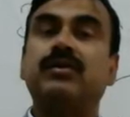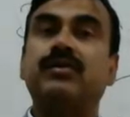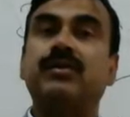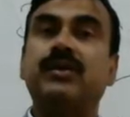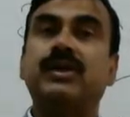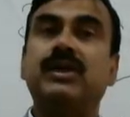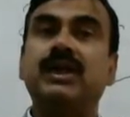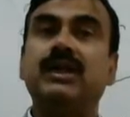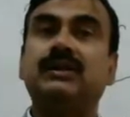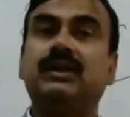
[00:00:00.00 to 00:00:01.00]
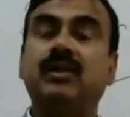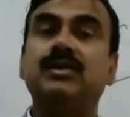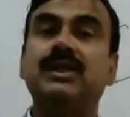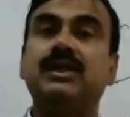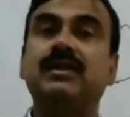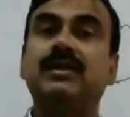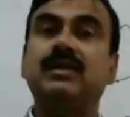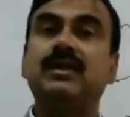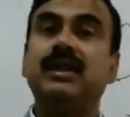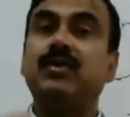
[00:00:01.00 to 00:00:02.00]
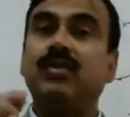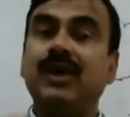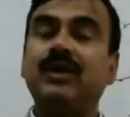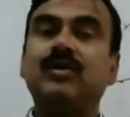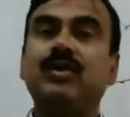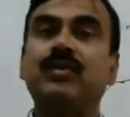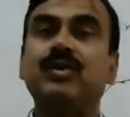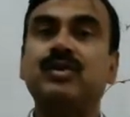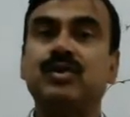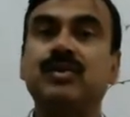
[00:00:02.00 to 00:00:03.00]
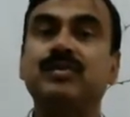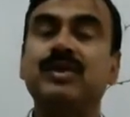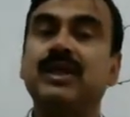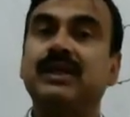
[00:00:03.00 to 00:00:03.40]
40,000, in one chromosomes